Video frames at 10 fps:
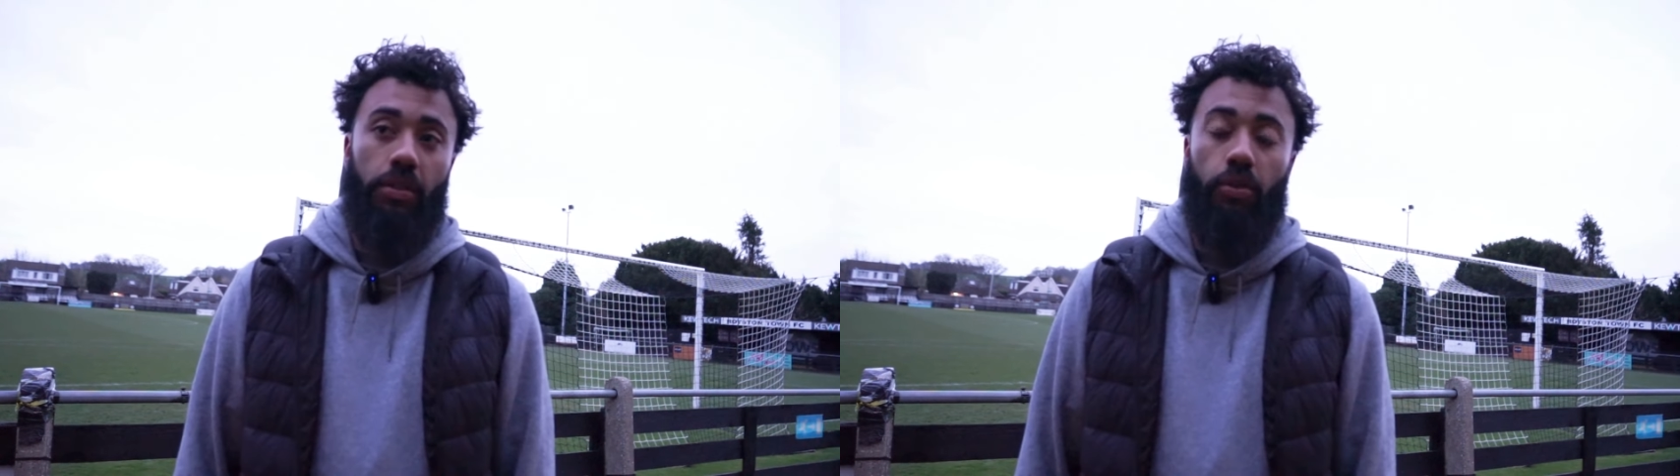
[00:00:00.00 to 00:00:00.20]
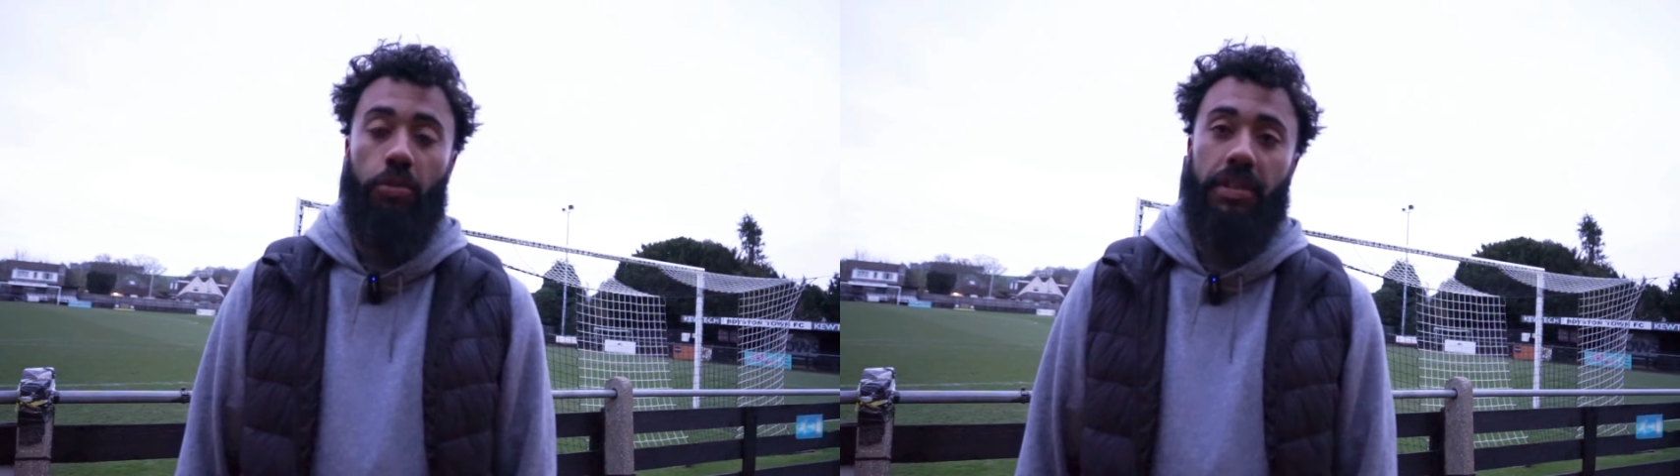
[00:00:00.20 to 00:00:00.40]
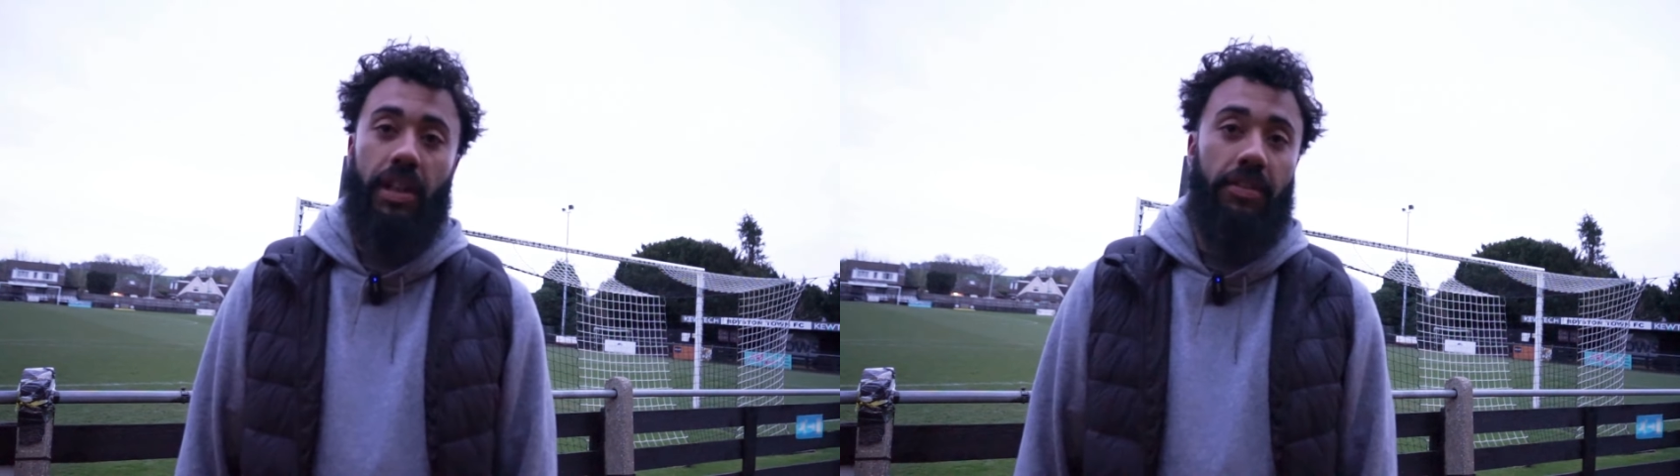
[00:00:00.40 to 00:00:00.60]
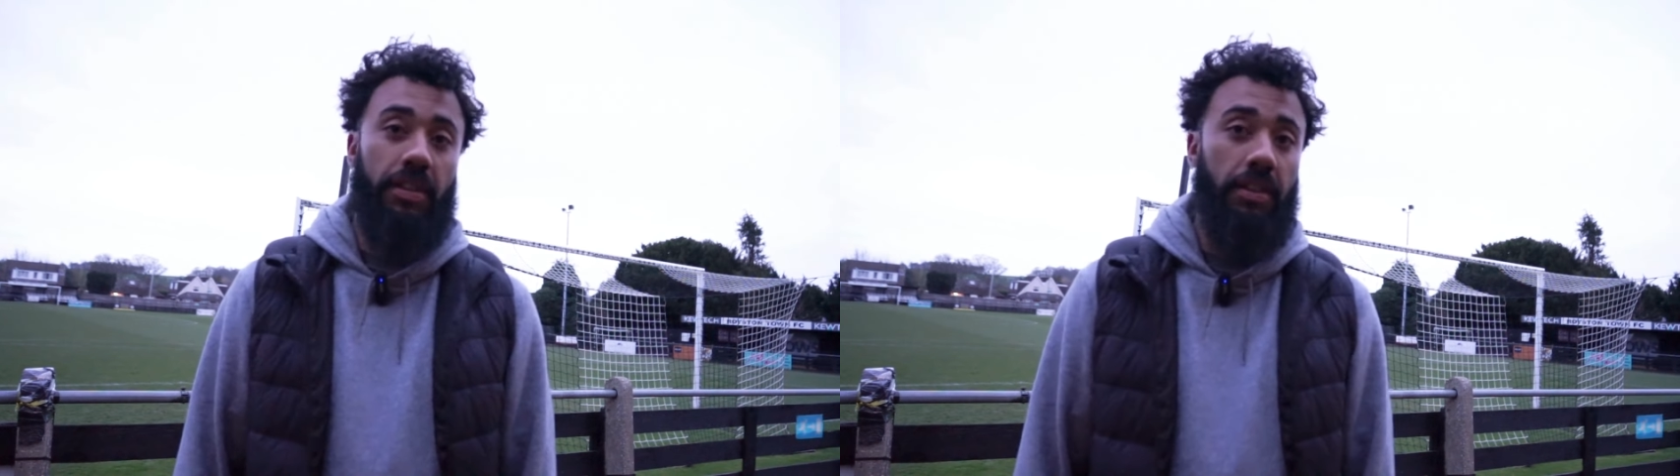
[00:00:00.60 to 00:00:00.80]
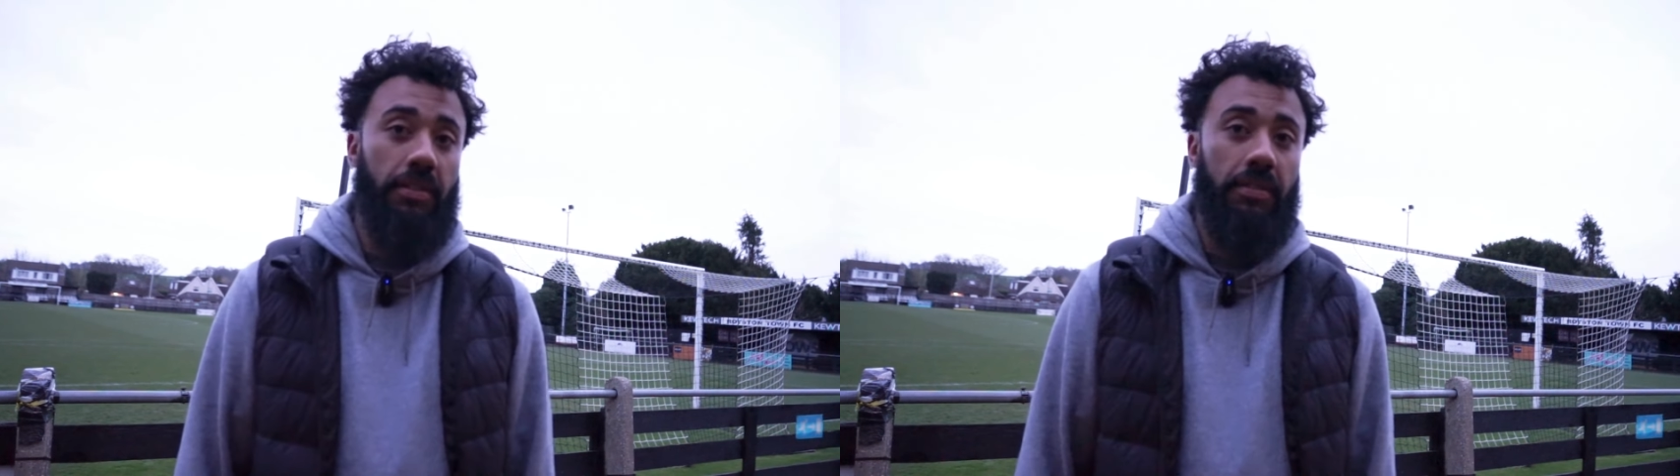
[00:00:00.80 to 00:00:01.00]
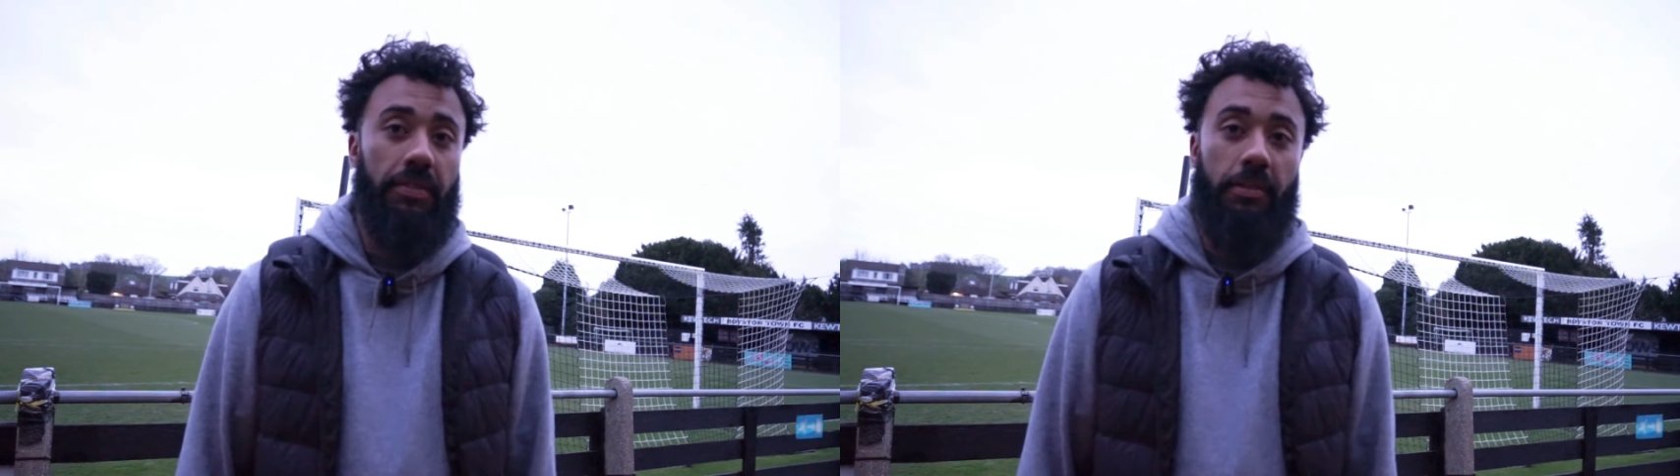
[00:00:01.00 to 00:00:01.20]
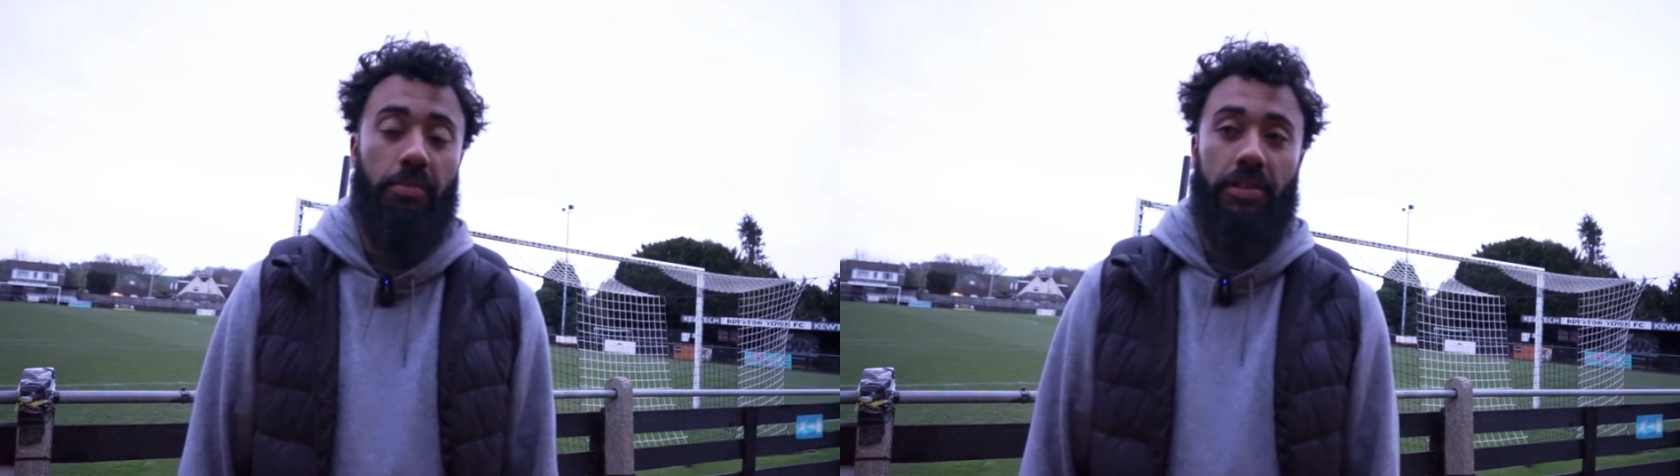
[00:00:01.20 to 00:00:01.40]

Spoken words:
all come together, think